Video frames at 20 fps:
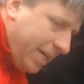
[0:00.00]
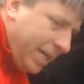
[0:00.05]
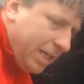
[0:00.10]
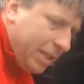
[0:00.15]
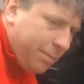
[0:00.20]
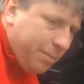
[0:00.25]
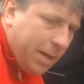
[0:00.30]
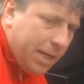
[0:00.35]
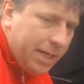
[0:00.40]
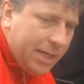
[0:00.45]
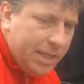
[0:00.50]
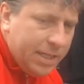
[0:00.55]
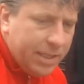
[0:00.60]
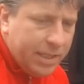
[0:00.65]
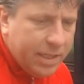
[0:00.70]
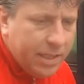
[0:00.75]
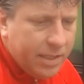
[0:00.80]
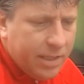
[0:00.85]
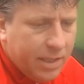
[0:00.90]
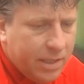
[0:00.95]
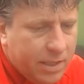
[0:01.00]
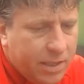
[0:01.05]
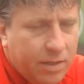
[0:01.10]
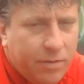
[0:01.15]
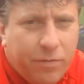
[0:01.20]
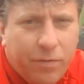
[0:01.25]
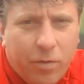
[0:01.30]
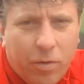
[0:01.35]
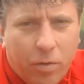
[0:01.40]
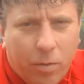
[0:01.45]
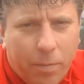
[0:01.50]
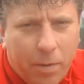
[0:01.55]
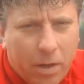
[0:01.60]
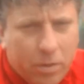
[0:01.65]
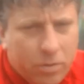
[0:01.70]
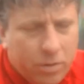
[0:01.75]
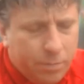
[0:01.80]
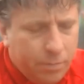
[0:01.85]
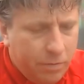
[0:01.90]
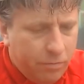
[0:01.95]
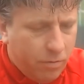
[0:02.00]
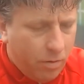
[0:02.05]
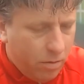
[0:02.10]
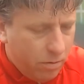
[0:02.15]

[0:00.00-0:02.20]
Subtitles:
mainly C64, but I could be wrong.